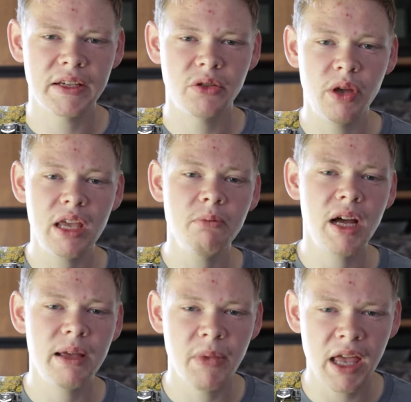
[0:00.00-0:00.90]
so in
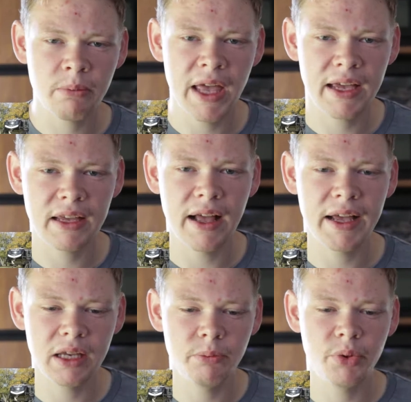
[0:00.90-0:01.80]
my backpack I
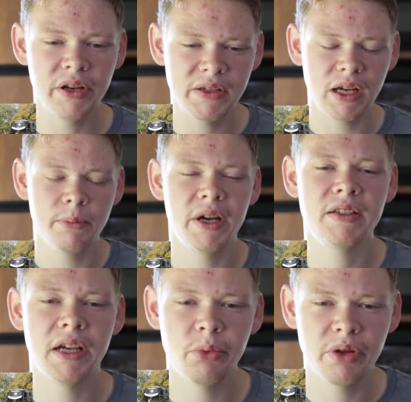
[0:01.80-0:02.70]
can put it side by
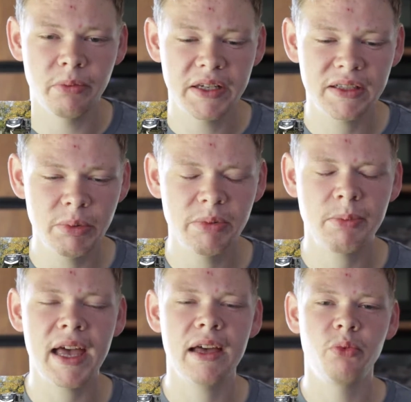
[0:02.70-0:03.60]
side with my sleeping
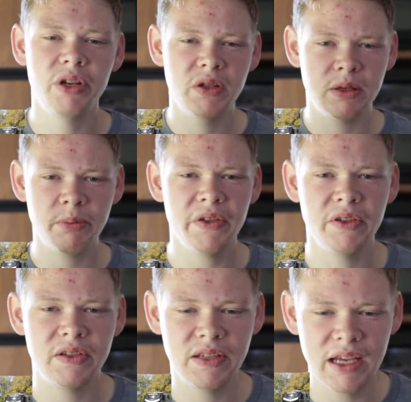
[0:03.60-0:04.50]
pad, which is about the
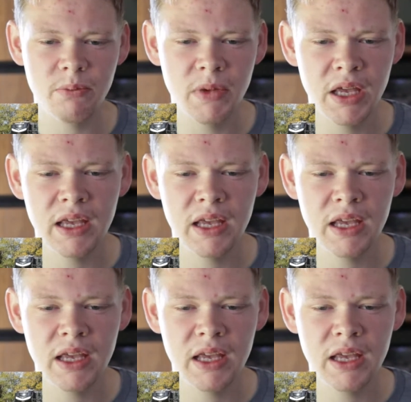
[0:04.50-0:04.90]
same